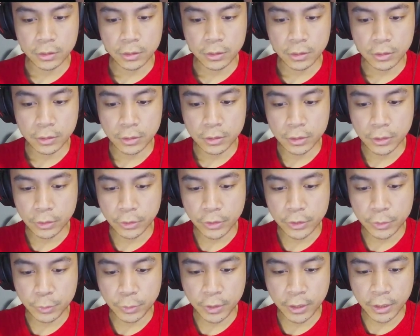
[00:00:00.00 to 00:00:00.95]
So
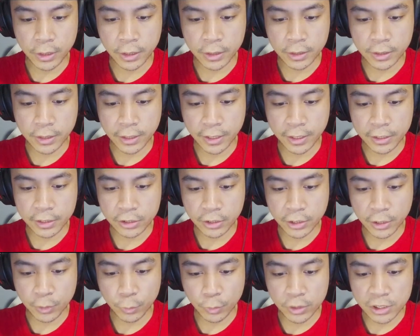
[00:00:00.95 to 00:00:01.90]
this one can
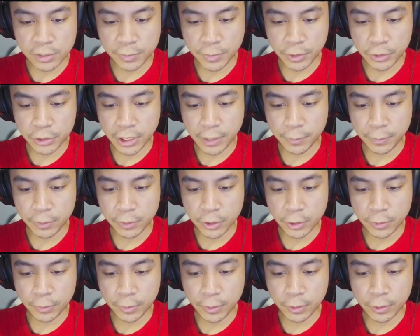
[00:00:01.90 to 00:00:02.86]
target one spell or trap
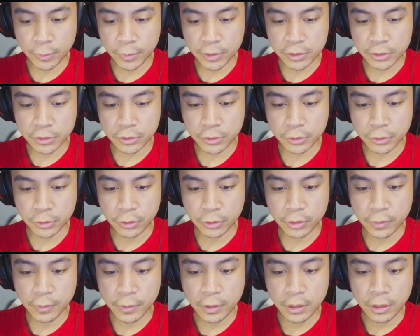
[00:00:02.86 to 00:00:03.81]
your opponent monster control
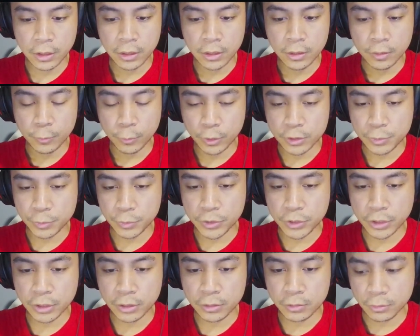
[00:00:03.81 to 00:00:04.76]
once per turn.